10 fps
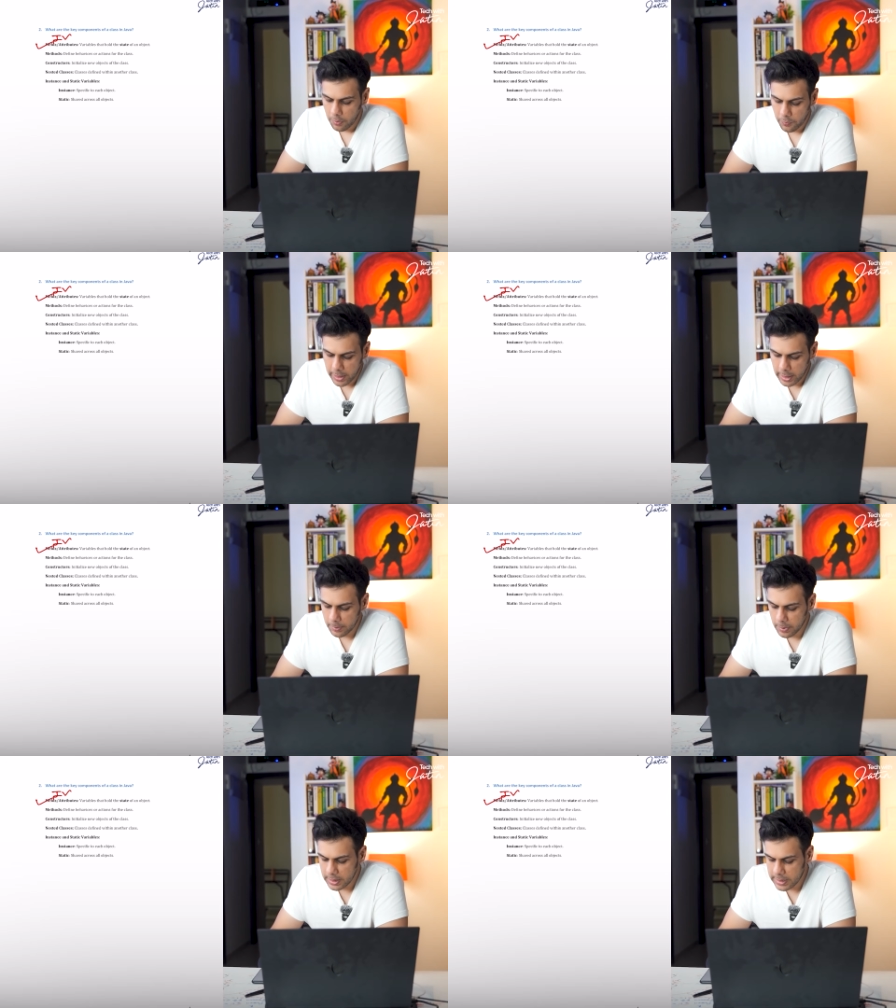
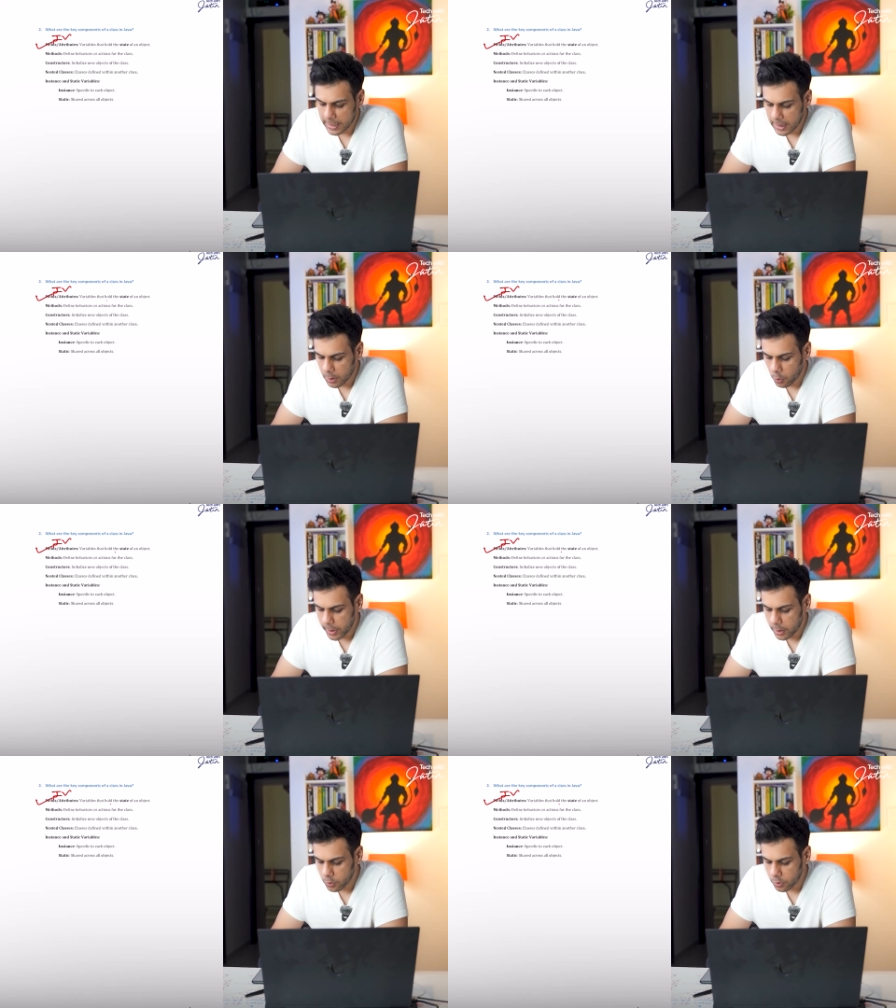Variables that are
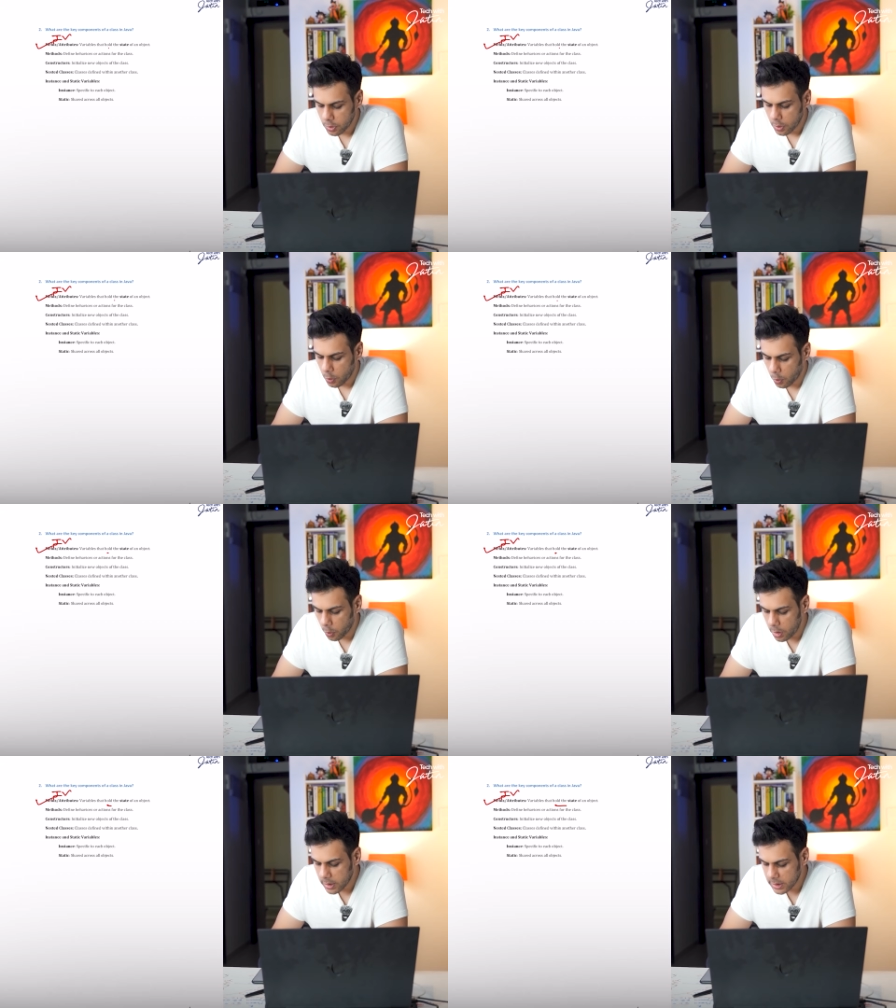going to
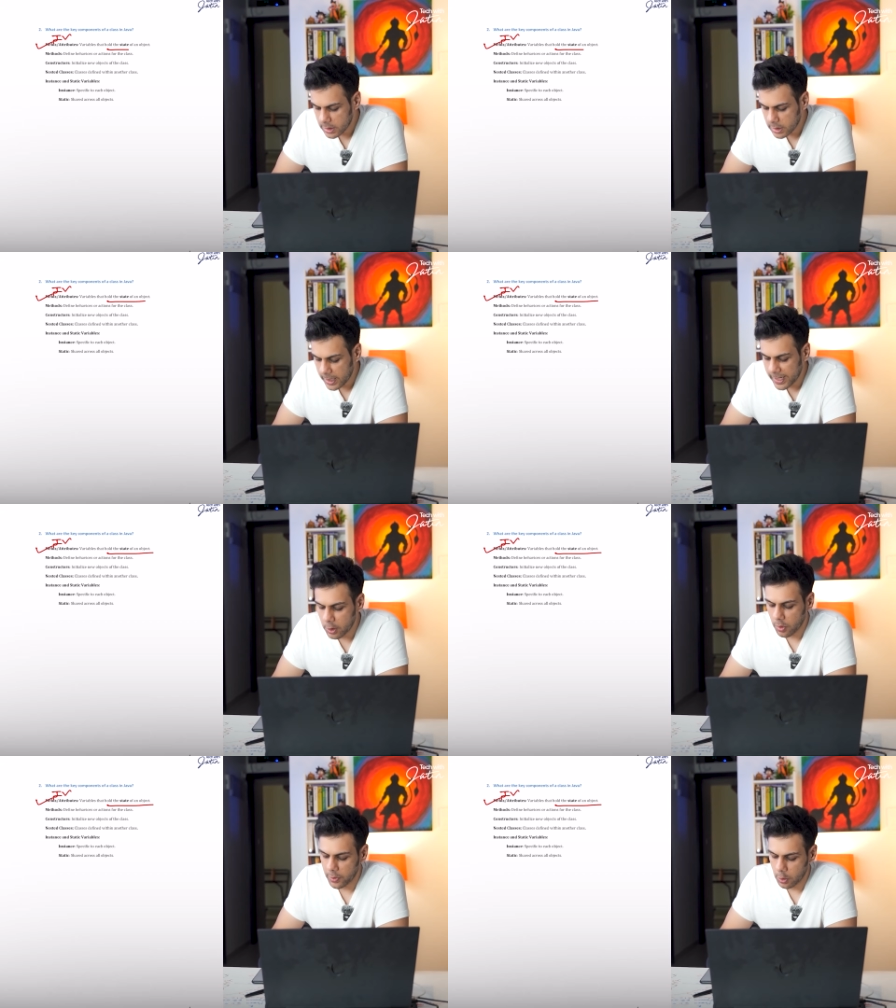hold the
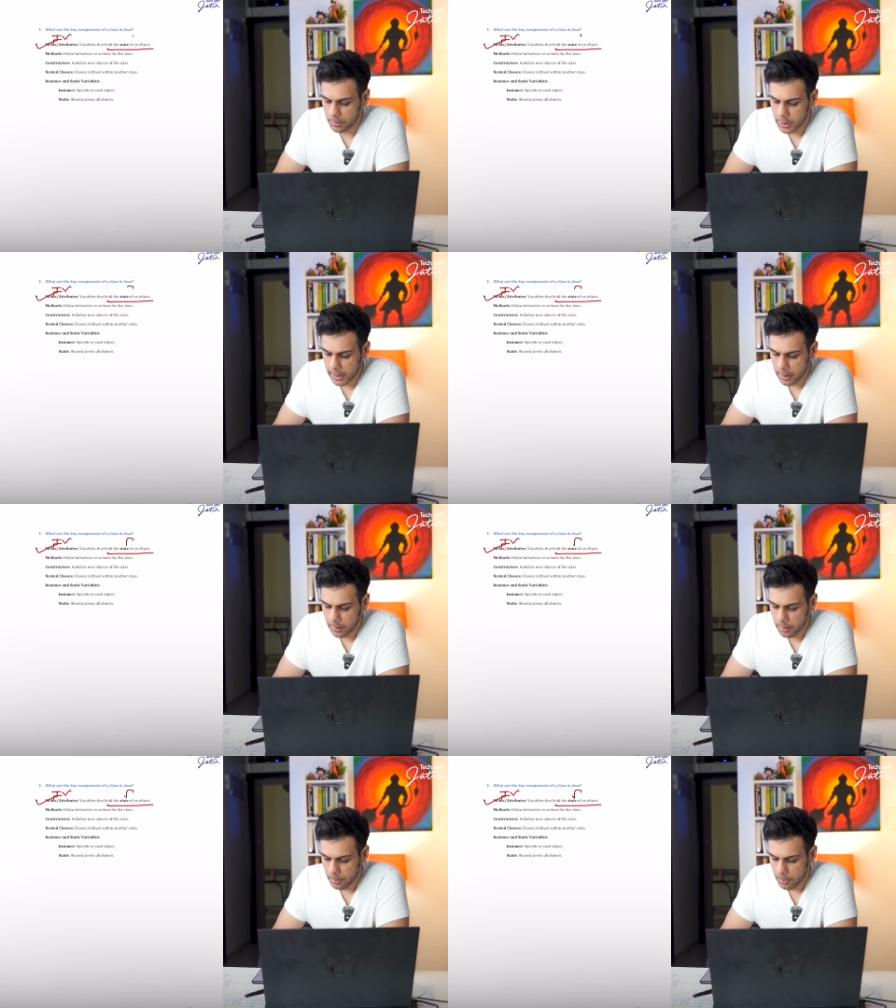state of an object.
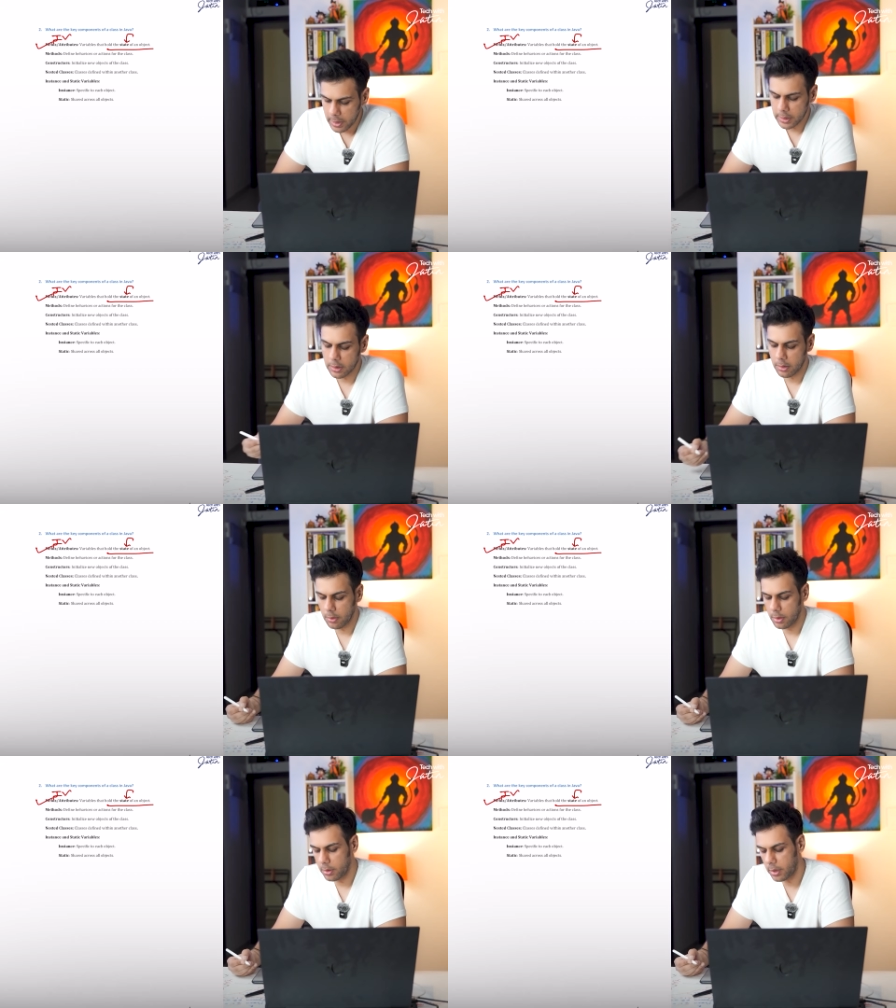Please
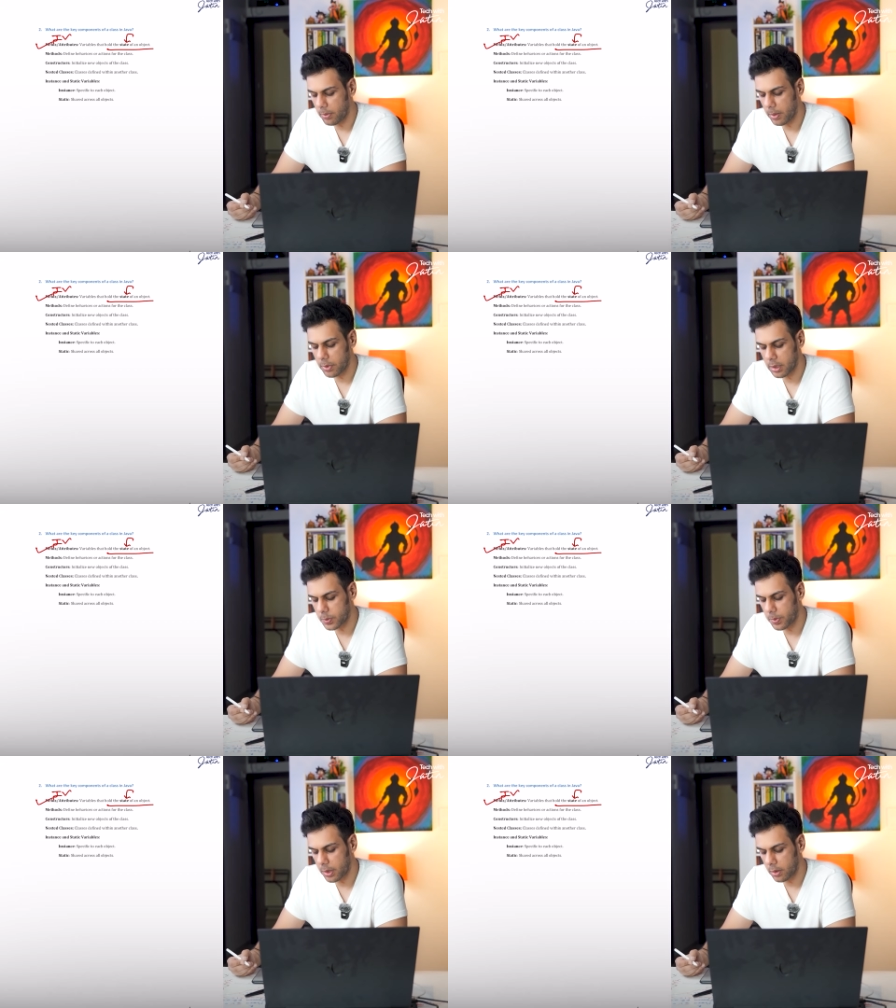remember
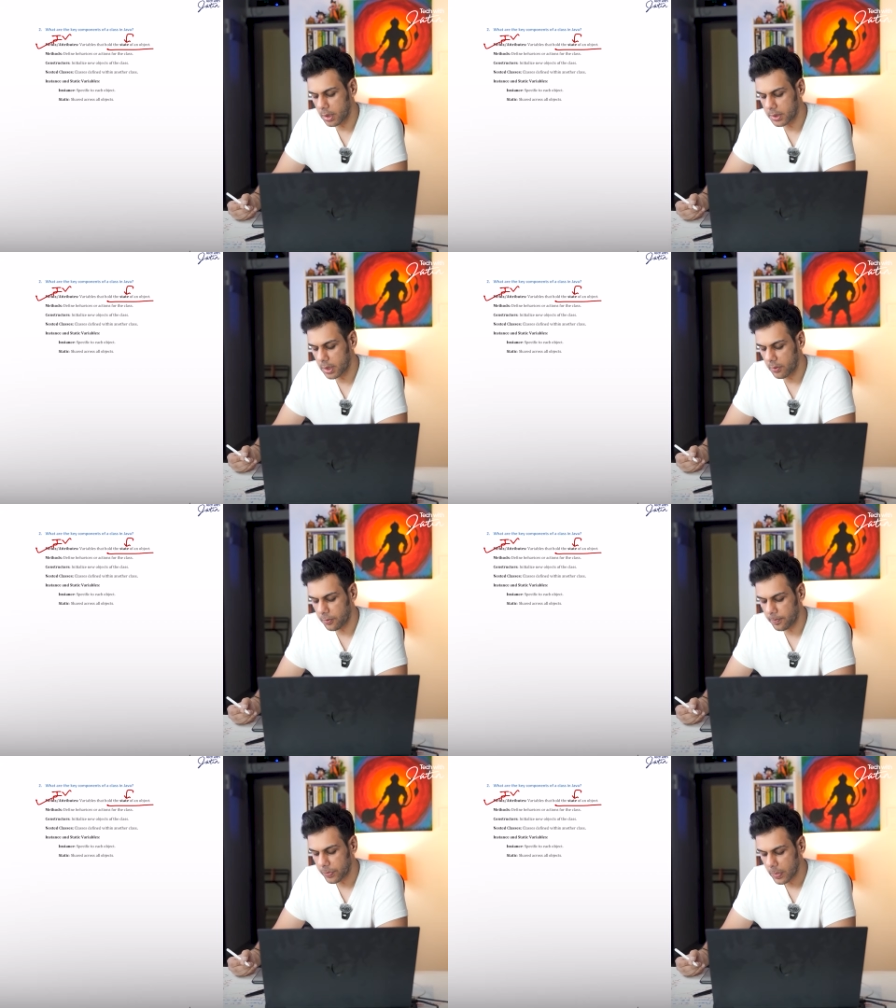this particular stuff.